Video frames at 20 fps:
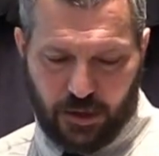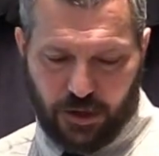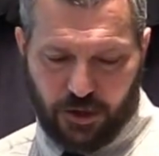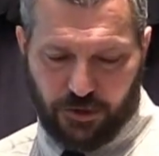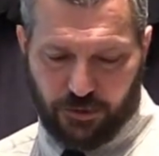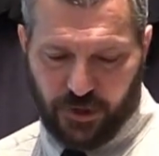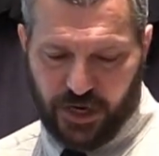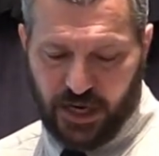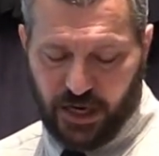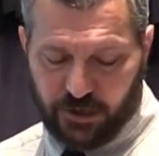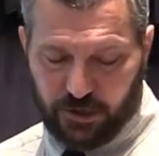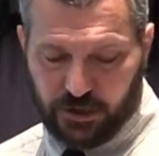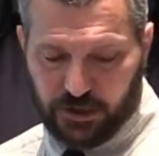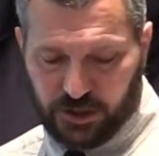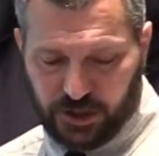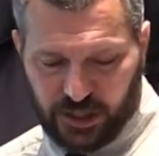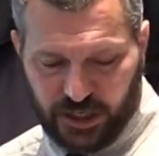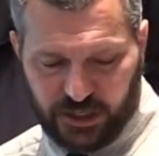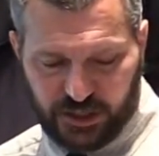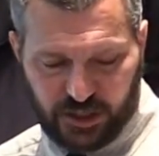
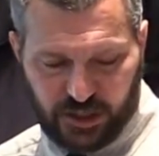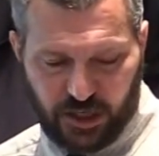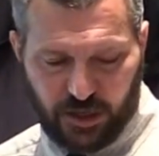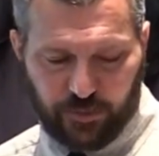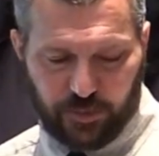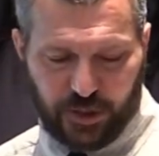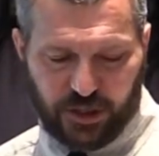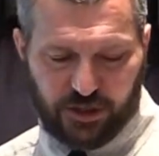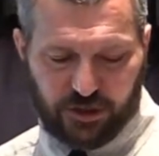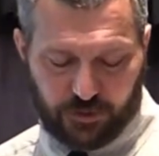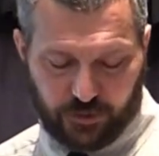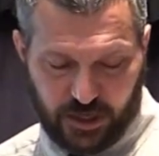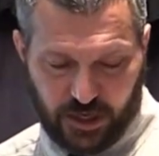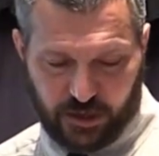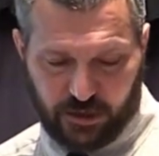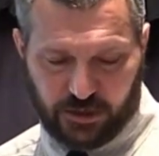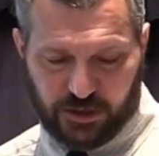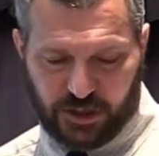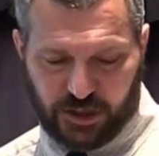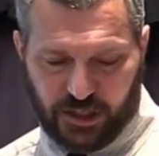360 plus
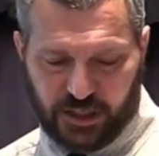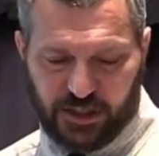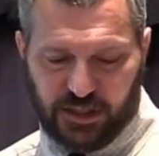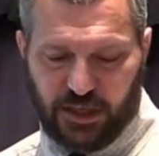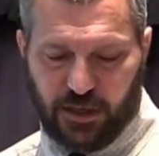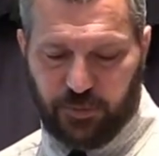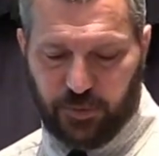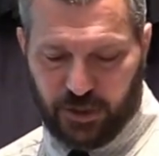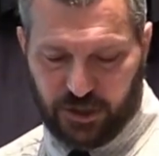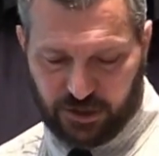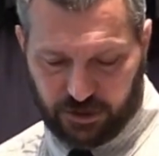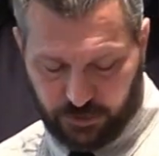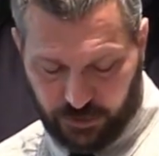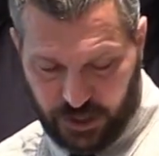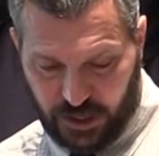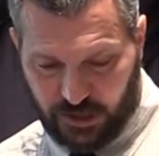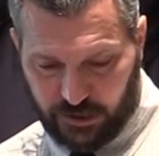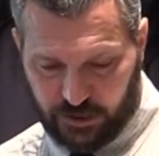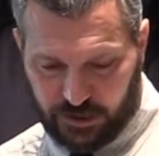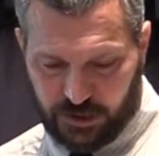360 plus
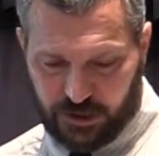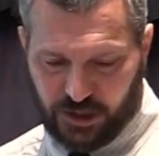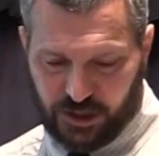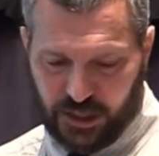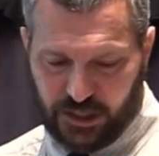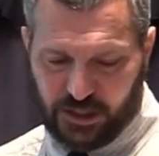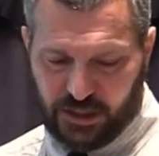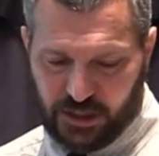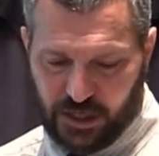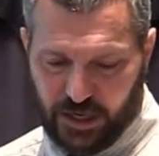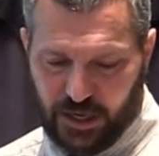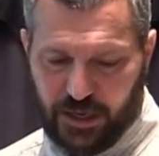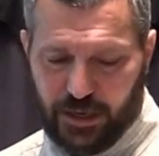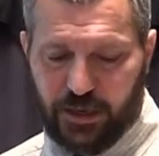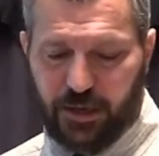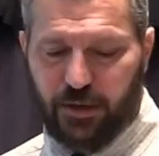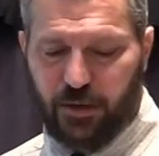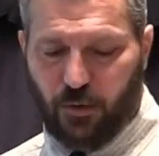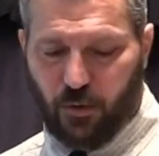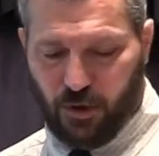
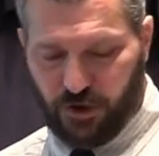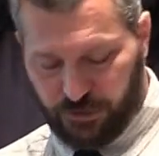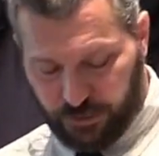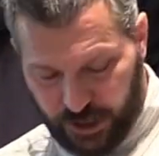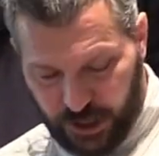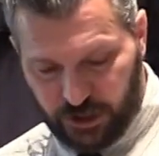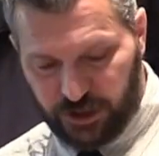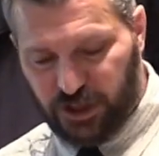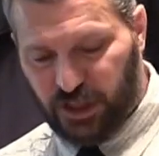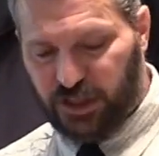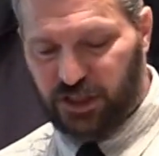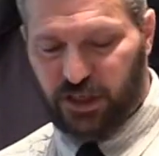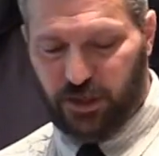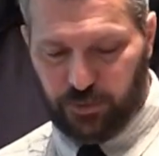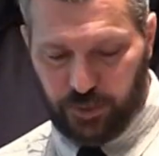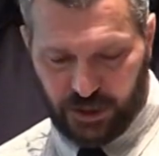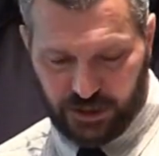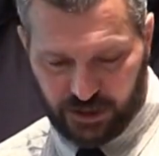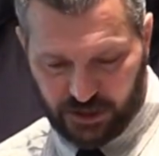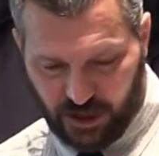360, or 360
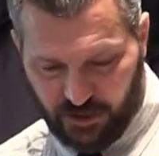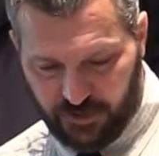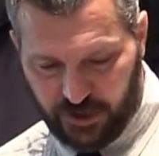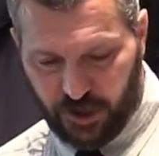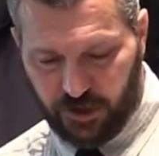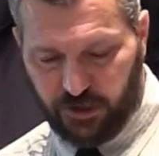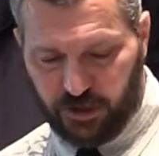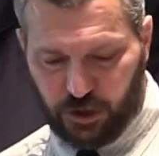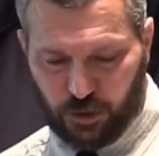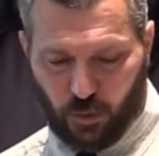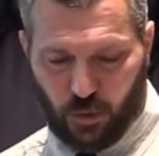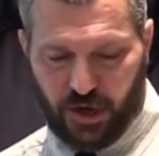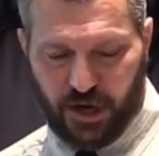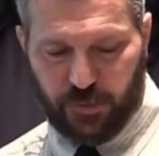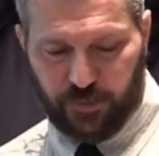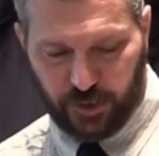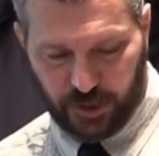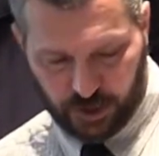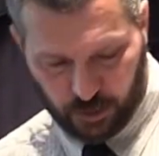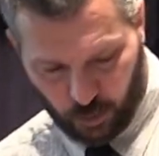plus
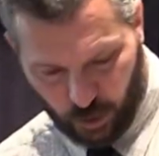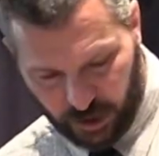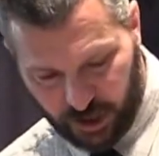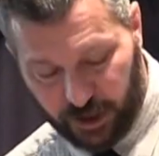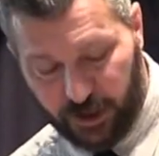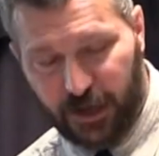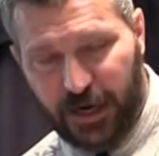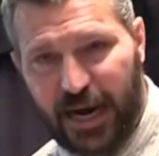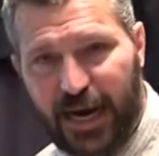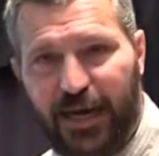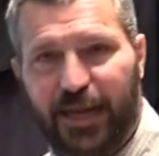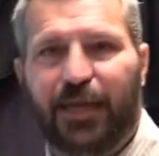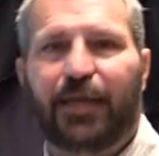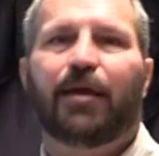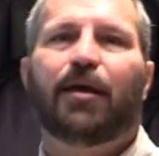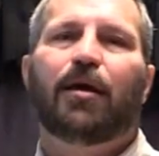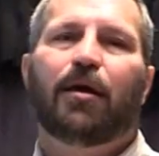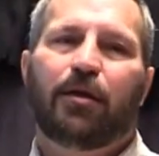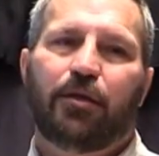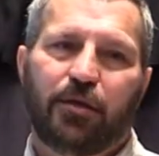720 plus
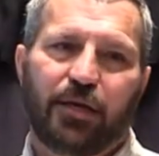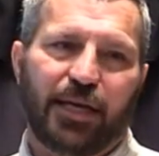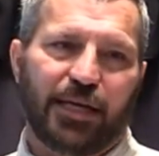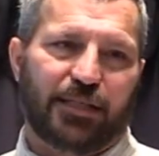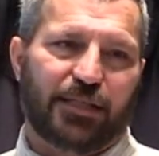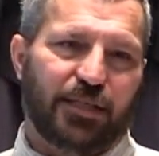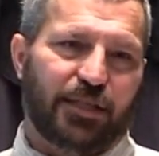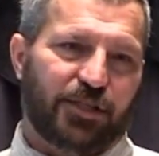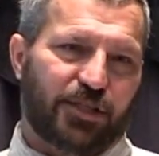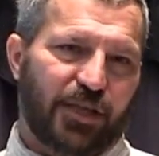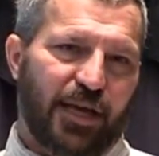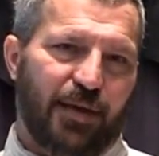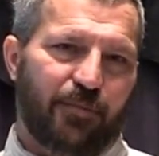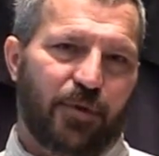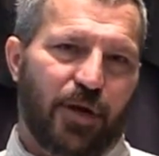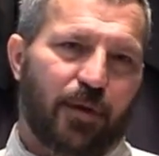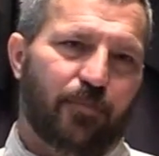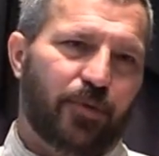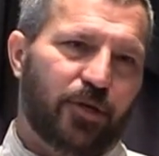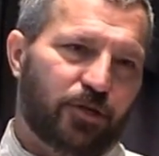180, you get to the same
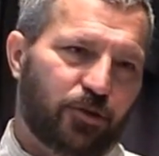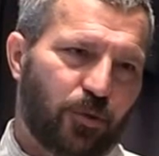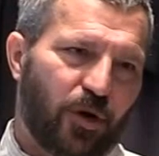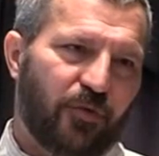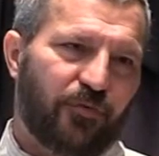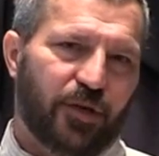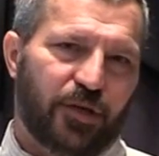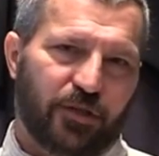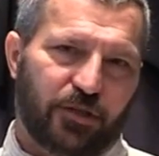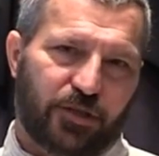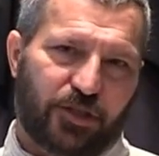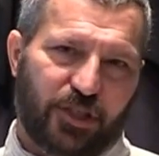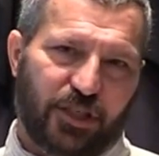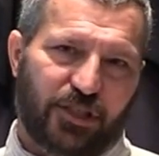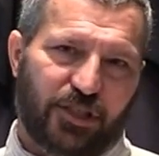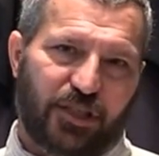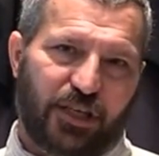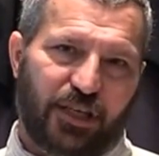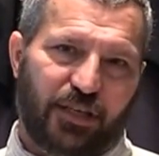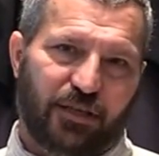number,
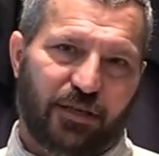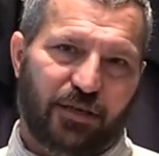1260.